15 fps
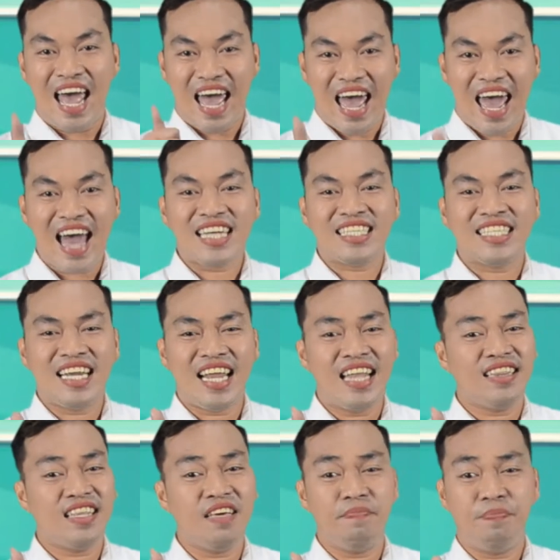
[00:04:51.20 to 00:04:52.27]

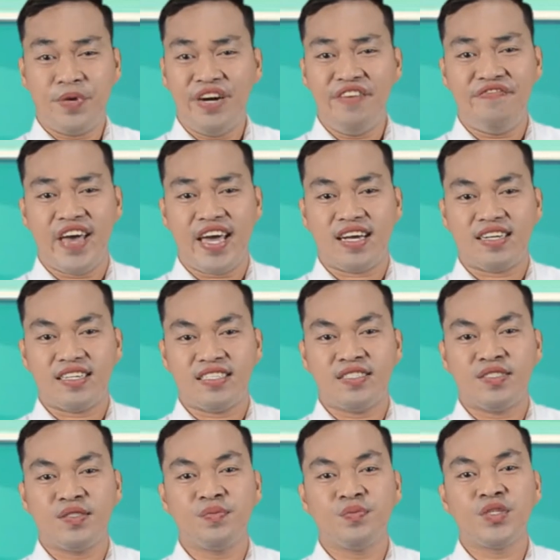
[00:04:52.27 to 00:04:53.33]
Excellently perfect.
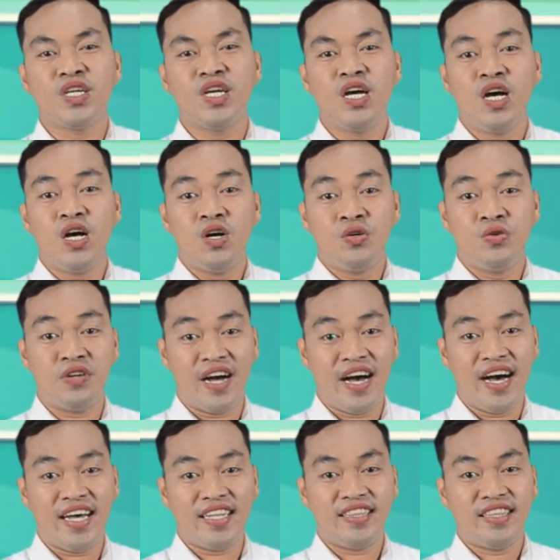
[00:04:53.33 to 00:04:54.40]
Who
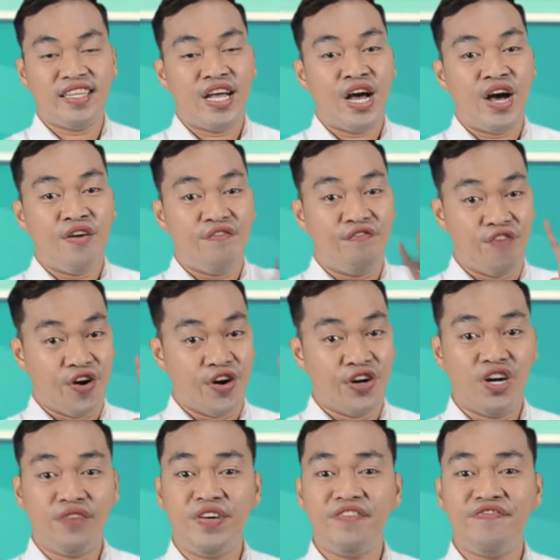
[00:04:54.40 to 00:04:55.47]
got 4
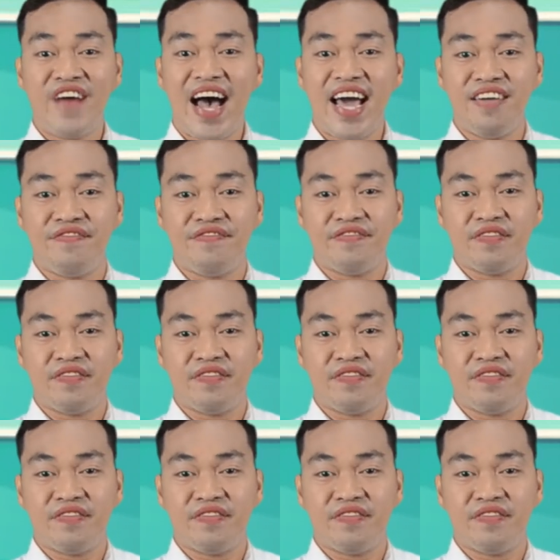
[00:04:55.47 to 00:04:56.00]
over 5?